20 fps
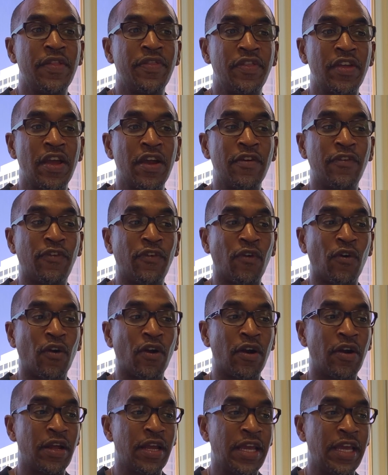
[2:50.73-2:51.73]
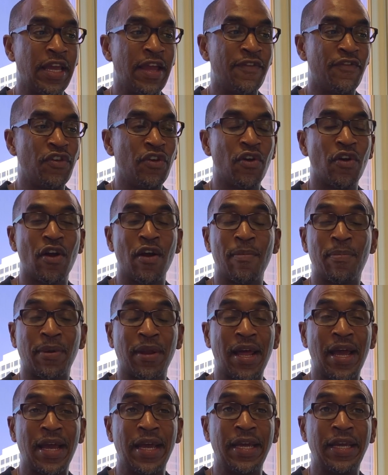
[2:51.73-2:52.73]
Therefore, if you're
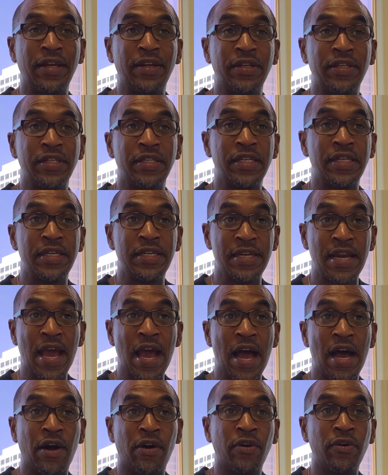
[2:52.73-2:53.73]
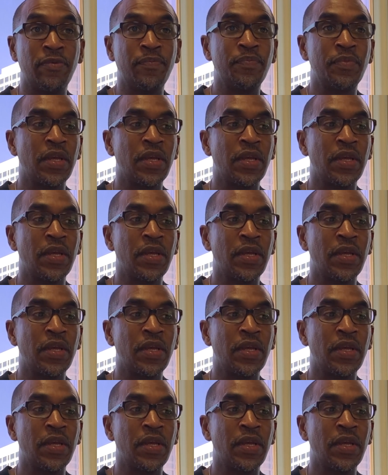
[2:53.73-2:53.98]
applying now,